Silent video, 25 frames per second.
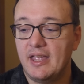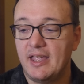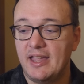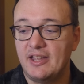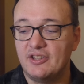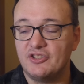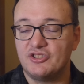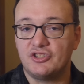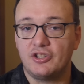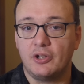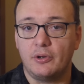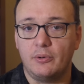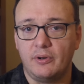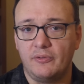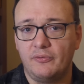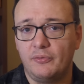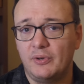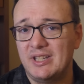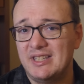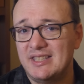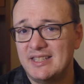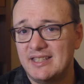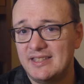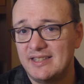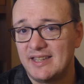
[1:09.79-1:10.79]
And so, if
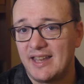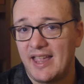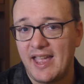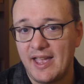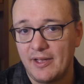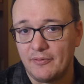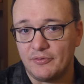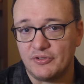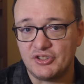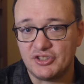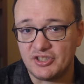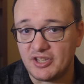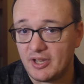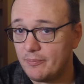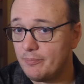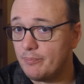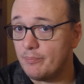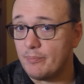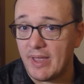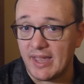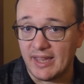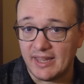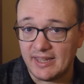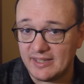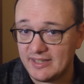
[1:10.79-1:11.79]
we didn't have
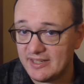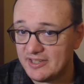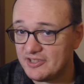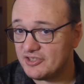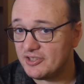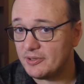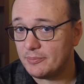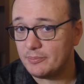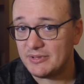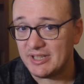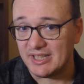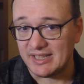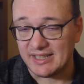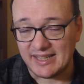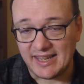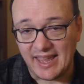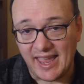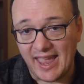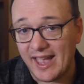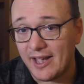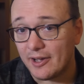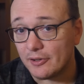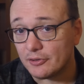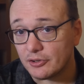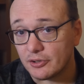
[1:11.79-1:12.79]
some mechanism to
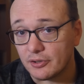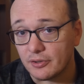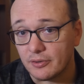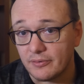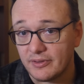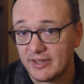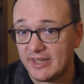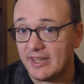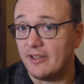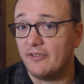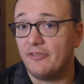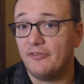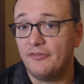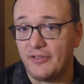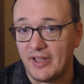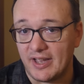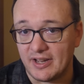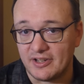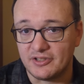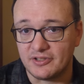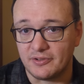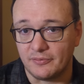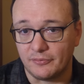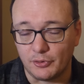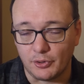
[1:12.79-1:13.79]
counter the
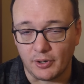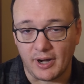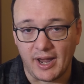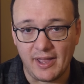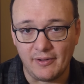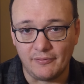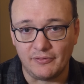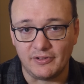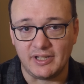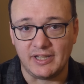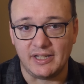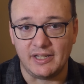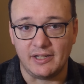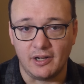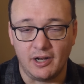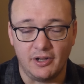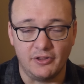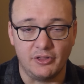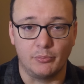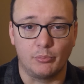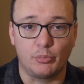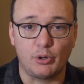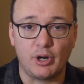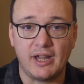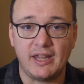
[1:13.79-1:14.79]
effects of gravity
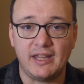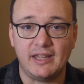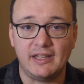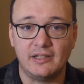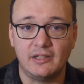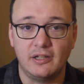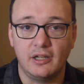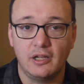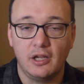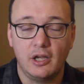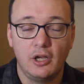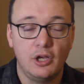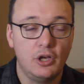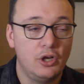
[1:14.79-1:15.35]
on the brain,